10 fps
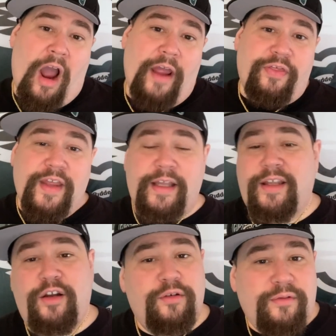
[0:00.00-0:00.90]
I think,
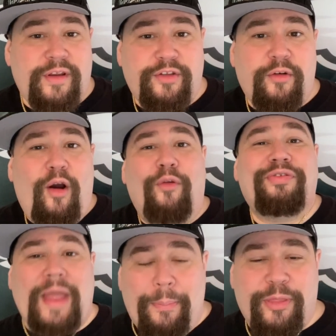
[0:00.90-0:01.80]
you know, they're
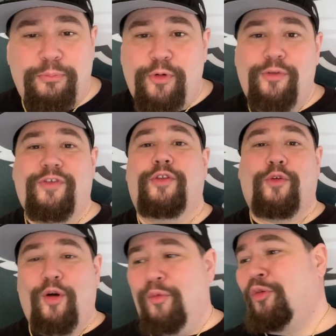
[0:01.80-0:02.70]
all depth moves and
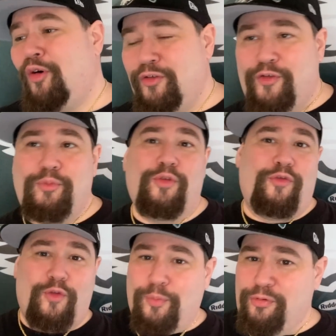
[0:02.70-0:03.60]
they're all roster
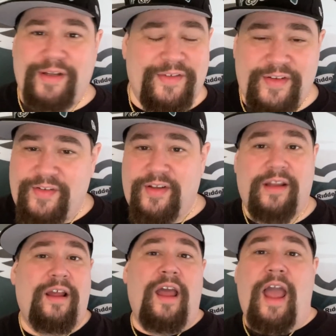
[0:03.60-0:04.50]
moves for the preseason.